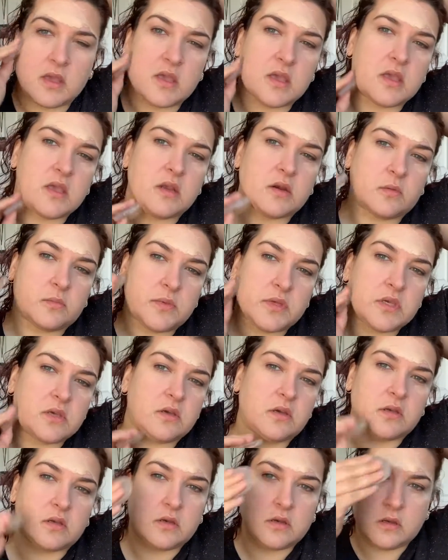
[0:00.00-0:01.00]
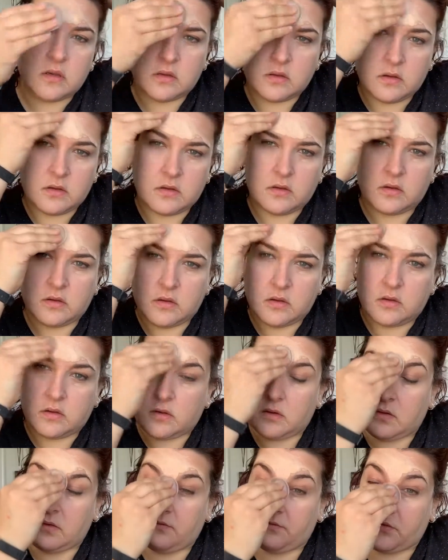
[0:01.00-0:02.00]
it'll be good
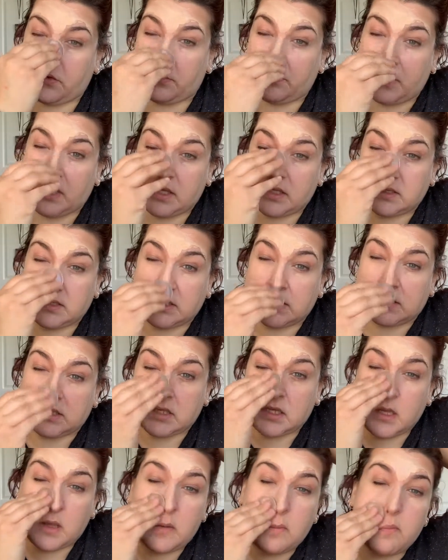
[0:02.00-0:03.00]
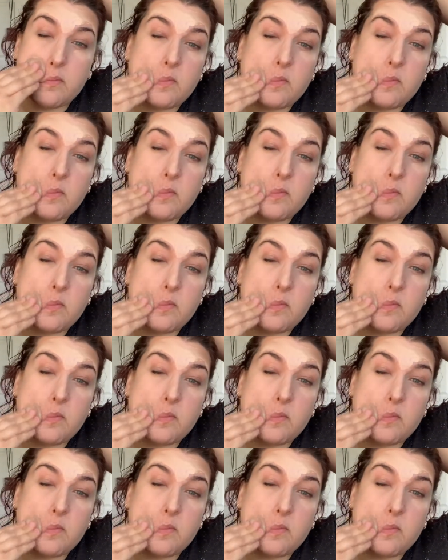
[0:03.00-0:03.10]
for me at Disney.